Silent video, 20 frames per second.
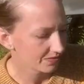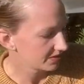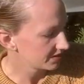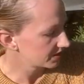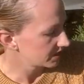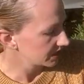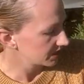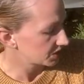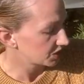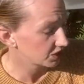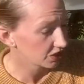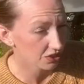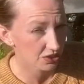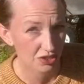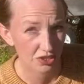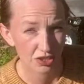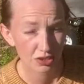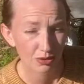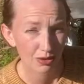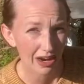It's just
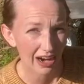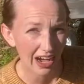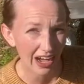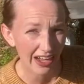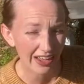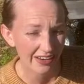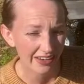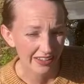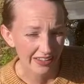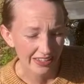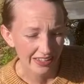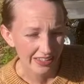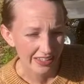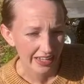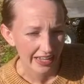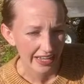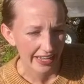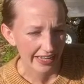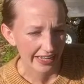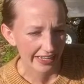too hot,
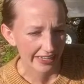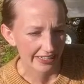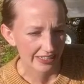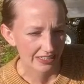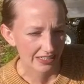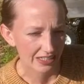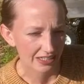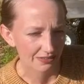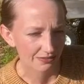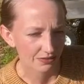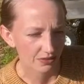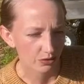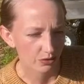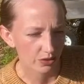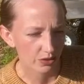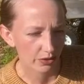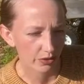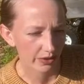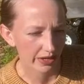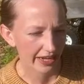and if you
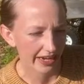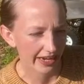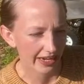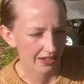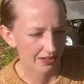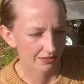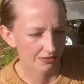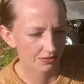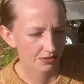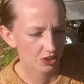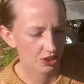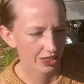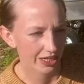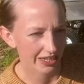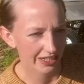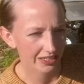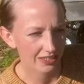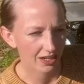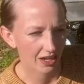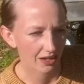don't have
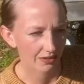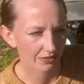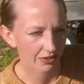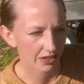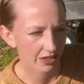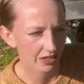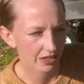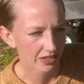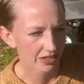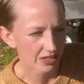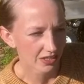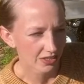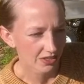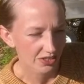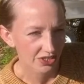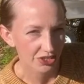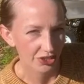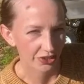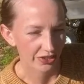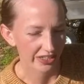shade cover
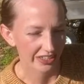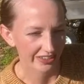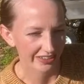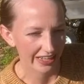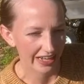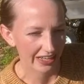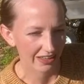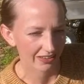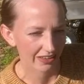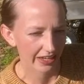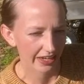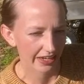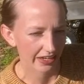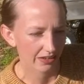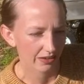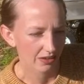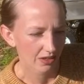during that like